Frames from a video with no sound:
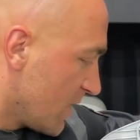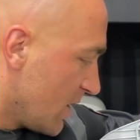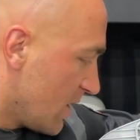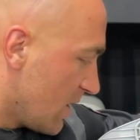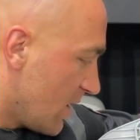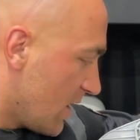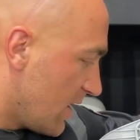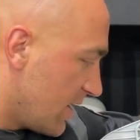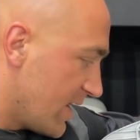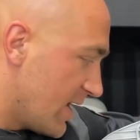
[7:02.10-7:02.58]

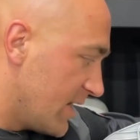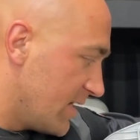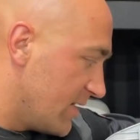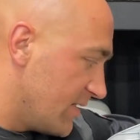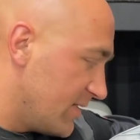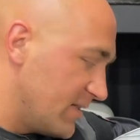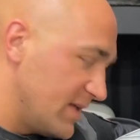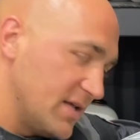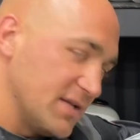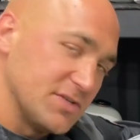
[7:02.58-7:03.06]

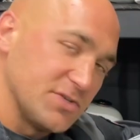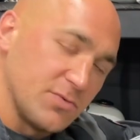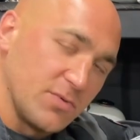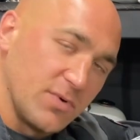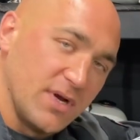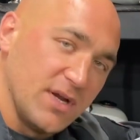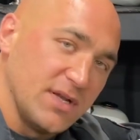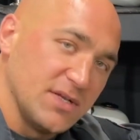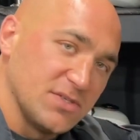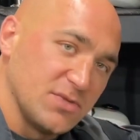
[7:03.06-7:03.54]
Again, these
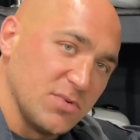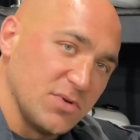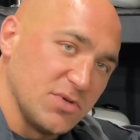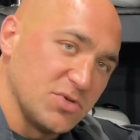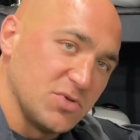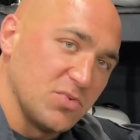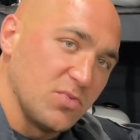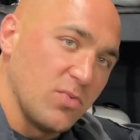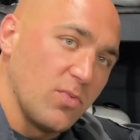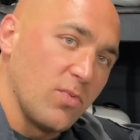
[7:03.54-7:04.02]
rings,
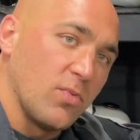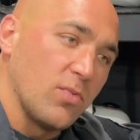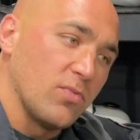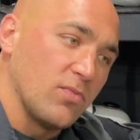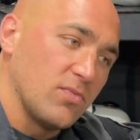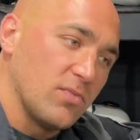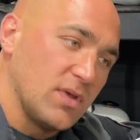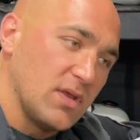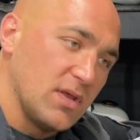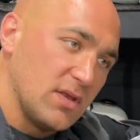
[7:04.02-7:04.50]
which
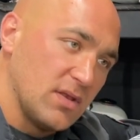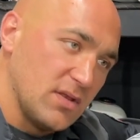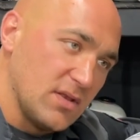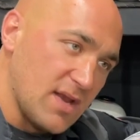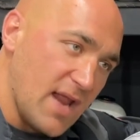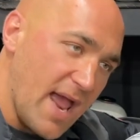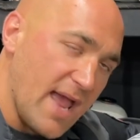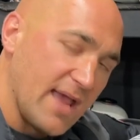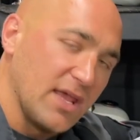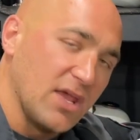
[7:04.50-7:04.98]

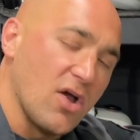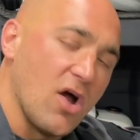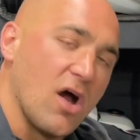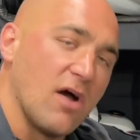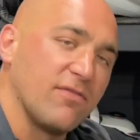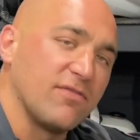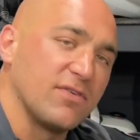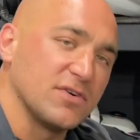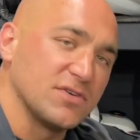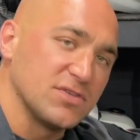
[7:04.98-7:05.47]
Nagy
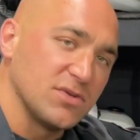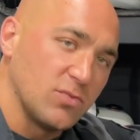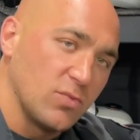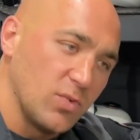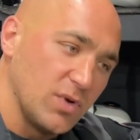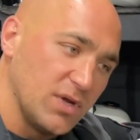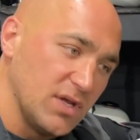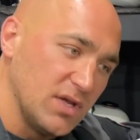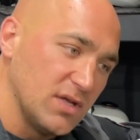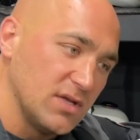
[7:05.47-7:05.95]
offers and
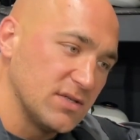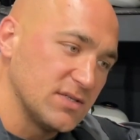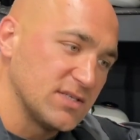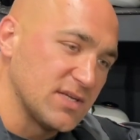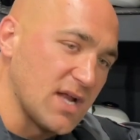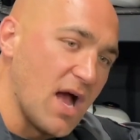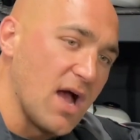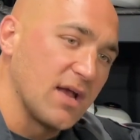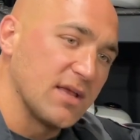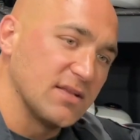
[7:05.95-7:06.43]
we
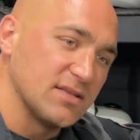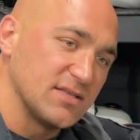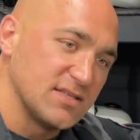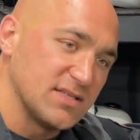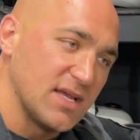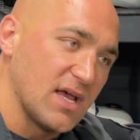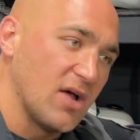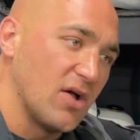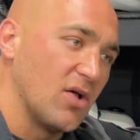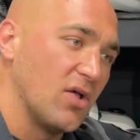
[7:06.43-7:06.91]
stock and
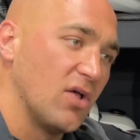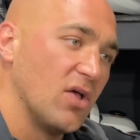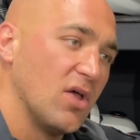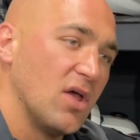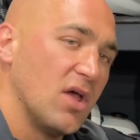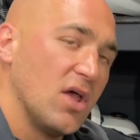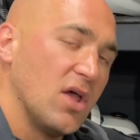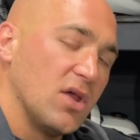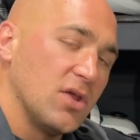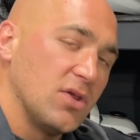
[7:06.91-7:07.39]
sell,
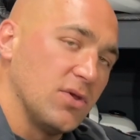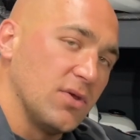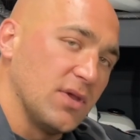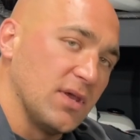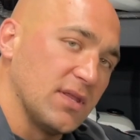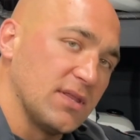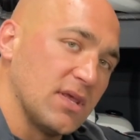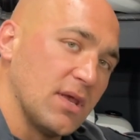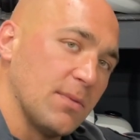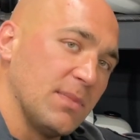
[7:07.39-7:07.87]
you can
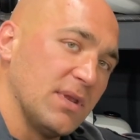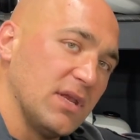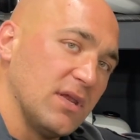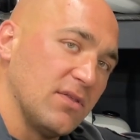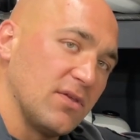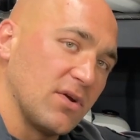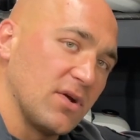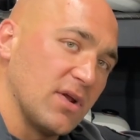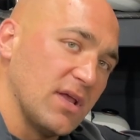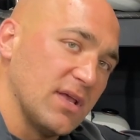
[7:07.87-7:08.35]
get them in
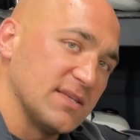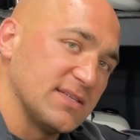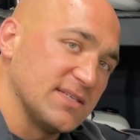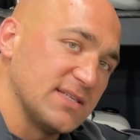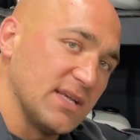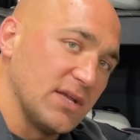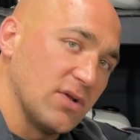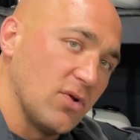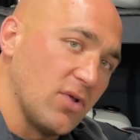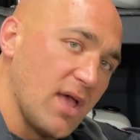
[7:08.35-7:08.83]
either a
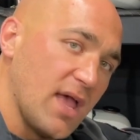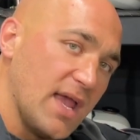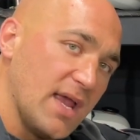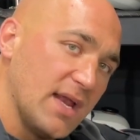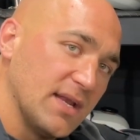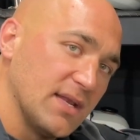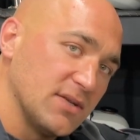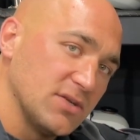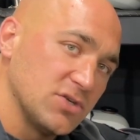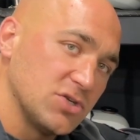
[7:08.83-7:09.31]
single
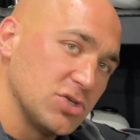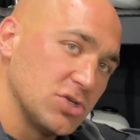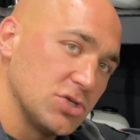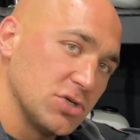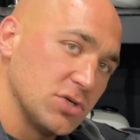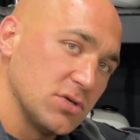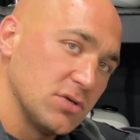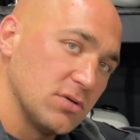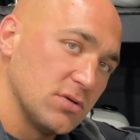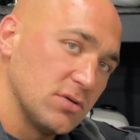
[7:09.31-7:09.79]
8-inch
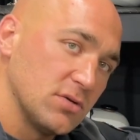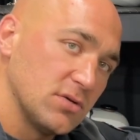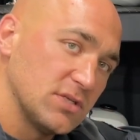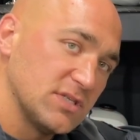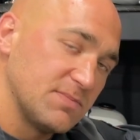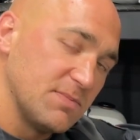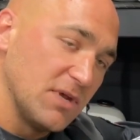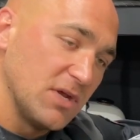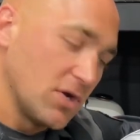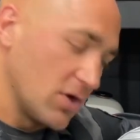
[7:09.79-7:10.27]

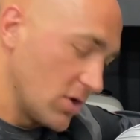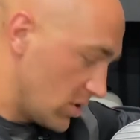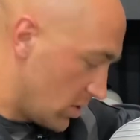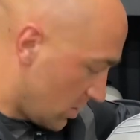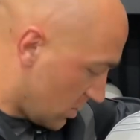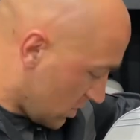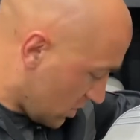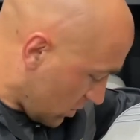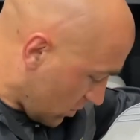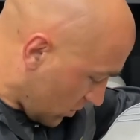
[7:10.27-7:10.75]
speaker,
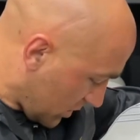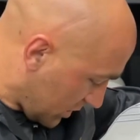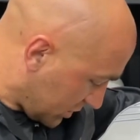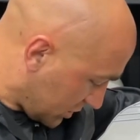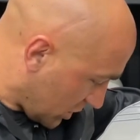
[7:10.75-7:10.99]
which